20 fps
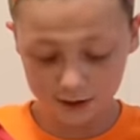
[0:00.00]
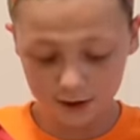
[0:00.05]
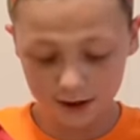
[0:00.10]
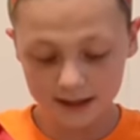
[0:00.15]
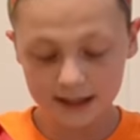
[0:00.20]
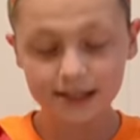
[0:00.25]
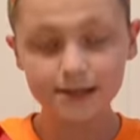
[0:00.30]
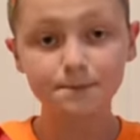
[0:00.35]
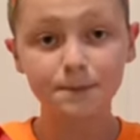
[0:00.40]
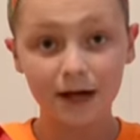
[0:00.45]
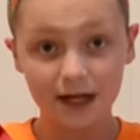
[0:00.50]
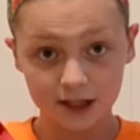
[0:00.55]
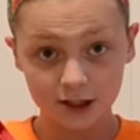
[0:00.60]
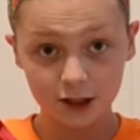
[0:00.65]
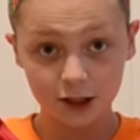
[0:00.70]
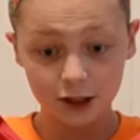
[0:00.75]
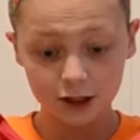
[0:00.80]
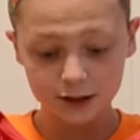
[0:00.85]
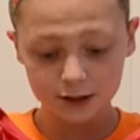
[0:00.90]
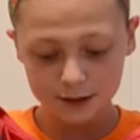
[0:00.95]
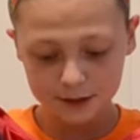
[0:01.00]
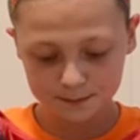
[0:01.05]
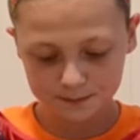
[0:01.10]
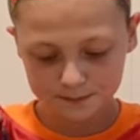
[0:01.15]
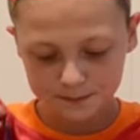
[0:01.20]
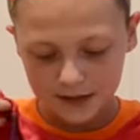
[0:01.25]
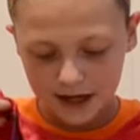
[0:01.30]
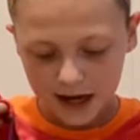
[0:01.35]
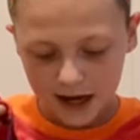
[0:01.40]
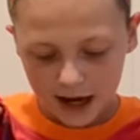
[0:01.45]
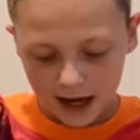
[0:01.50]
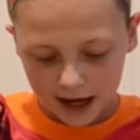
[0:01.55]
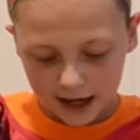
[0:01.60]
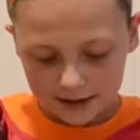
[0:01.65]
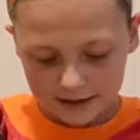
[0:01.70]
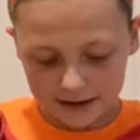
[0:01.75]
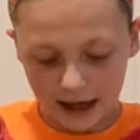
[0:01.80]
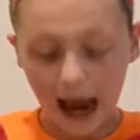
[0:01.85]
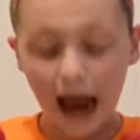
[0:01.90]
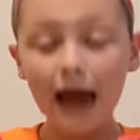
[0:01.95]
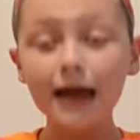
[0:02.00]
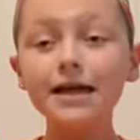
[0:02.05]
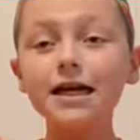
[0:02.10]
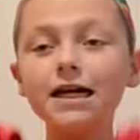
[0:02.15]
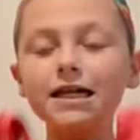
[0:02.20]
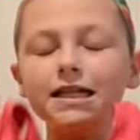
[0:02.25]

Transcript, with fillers: known as bike tards. I,